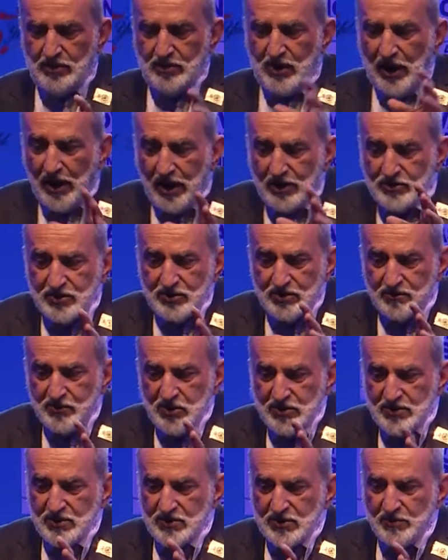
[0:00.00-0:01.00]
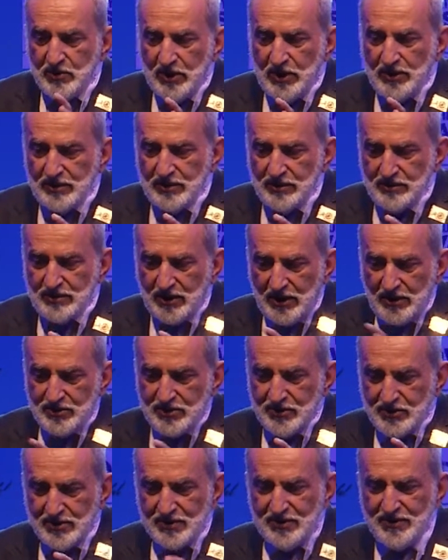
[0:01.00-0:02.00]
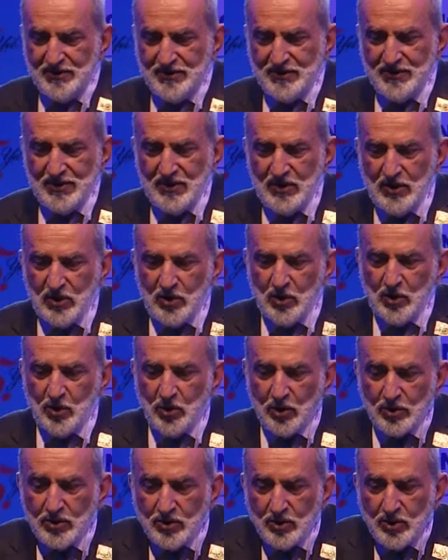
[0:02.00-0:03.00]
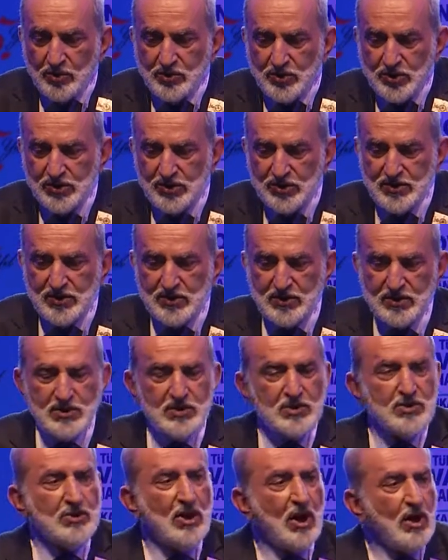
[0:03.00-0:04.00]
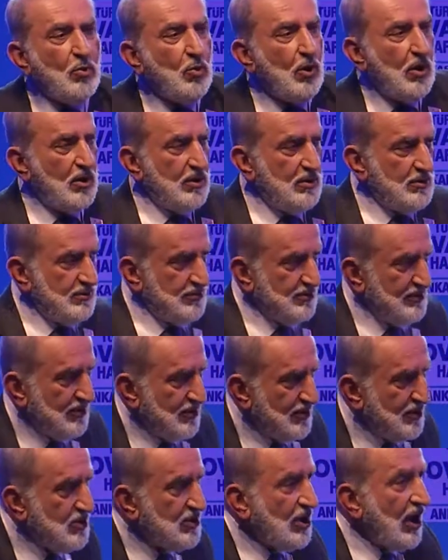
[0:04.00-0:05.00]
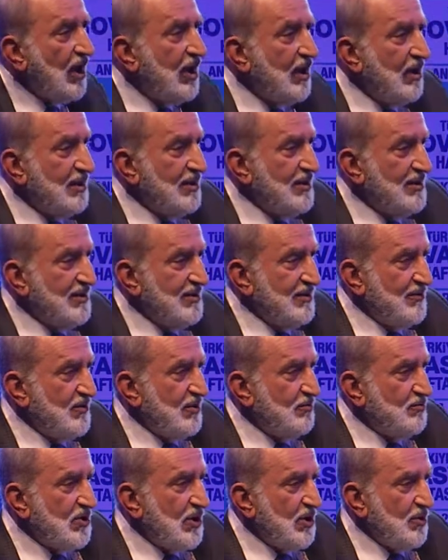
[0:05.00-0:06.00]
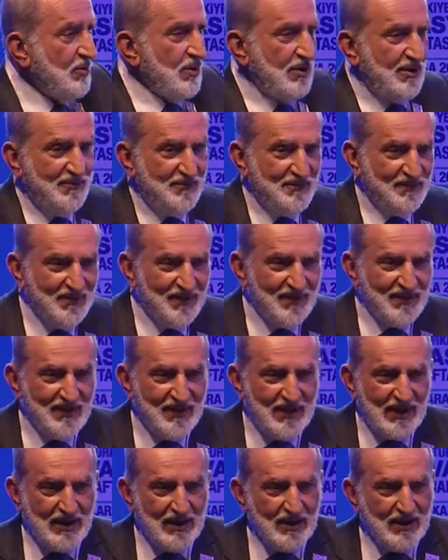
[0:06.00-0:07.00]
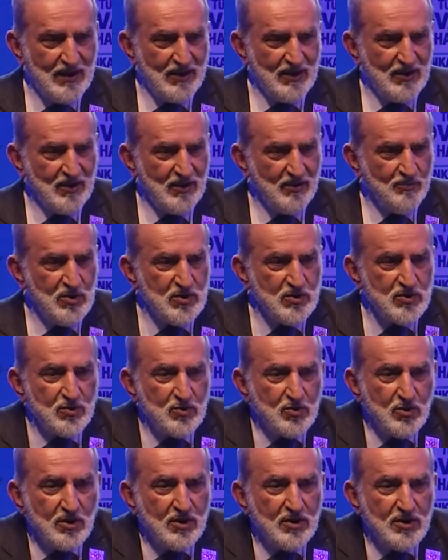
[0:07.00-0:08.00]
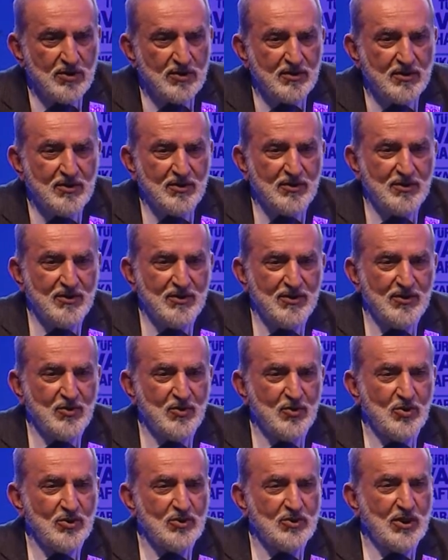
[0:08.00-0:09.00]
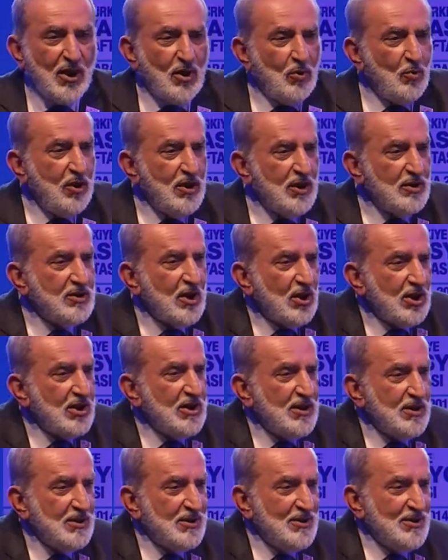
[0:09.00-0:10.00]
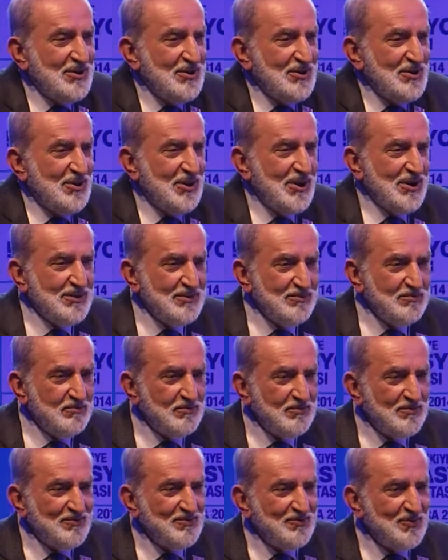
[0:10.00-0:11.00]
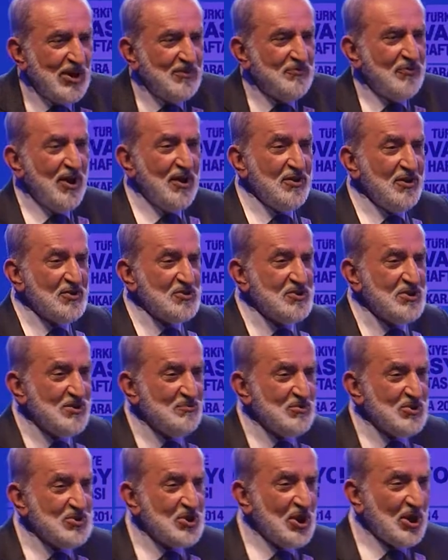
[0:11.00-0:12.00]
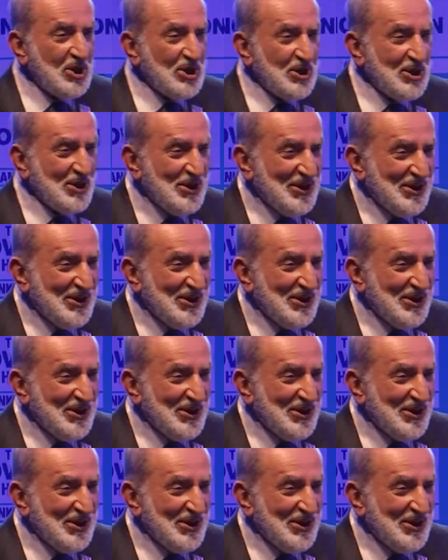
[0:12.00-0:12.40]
Tajir, businessman, tajir, God consciousness is taqwa, the ta from taqwa. That means you are taqwa, ya taqi, all right? My father's name is Taqi.